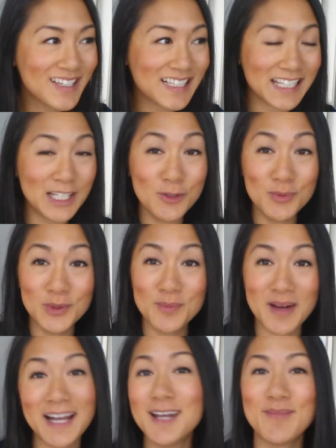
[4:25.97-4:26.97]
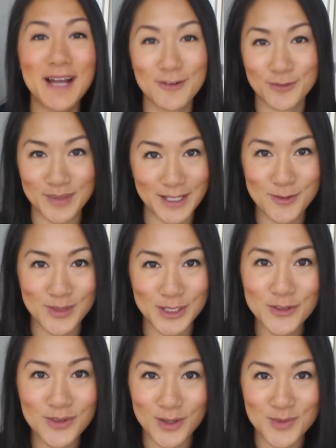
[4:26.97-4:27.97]
he will buy it back from anyone
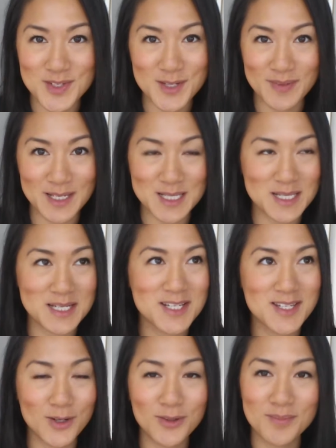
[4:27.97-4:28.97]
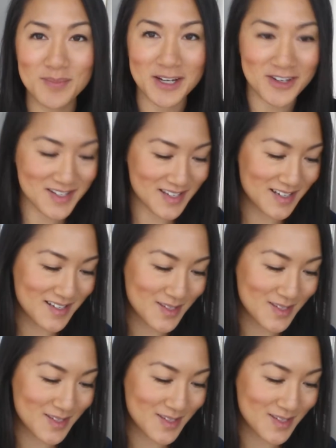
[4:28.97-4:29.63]
who owns it because it is so embarrassing.